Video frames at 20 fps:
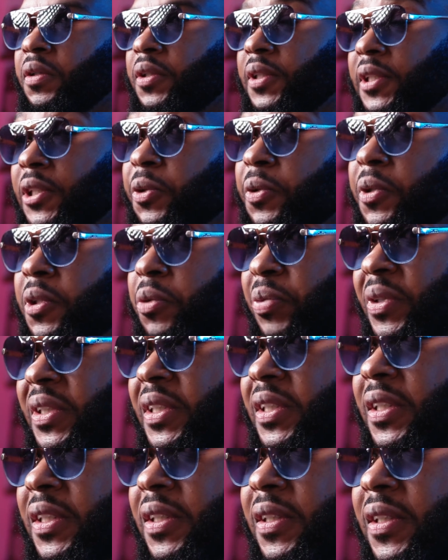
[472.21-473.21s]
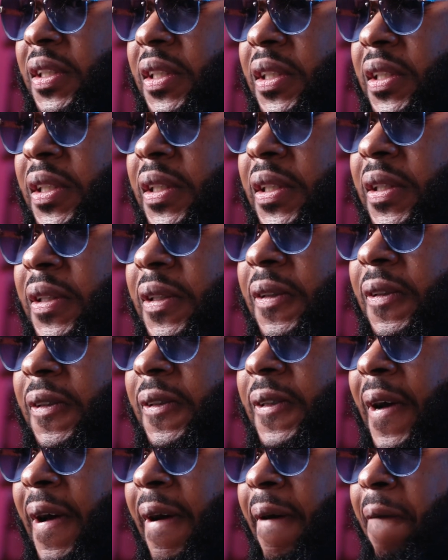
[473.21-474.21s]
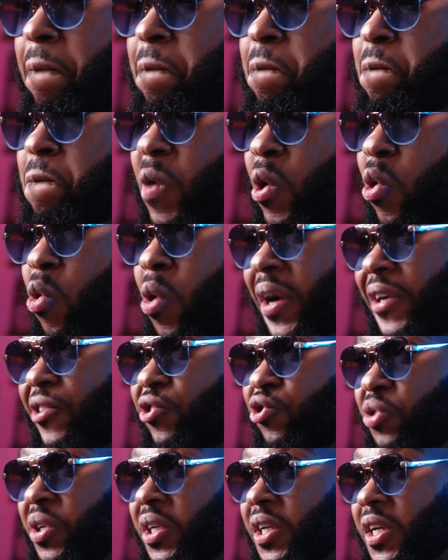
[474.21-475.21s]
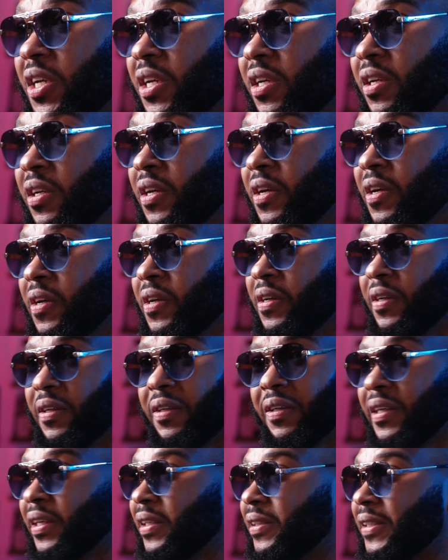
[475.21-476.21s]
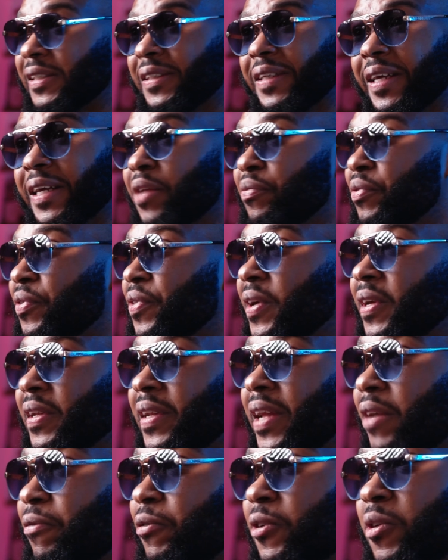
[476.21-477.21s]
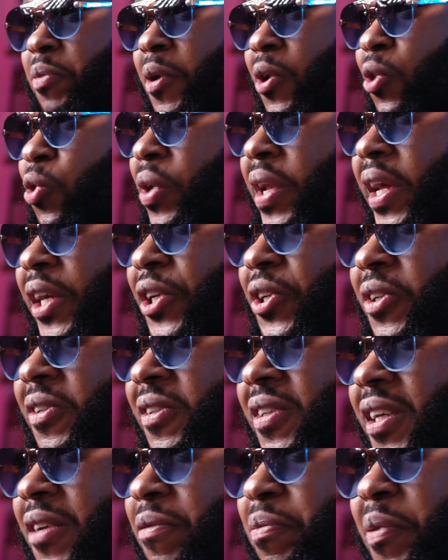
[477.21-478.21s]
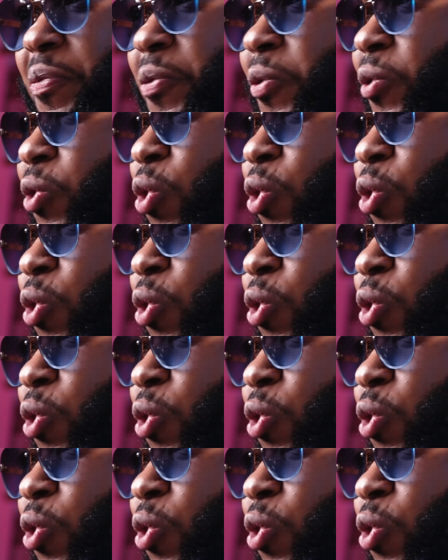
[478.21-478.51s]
Securing a residency is quite tricky. Hey, just like everything in life is about connections. Hey, people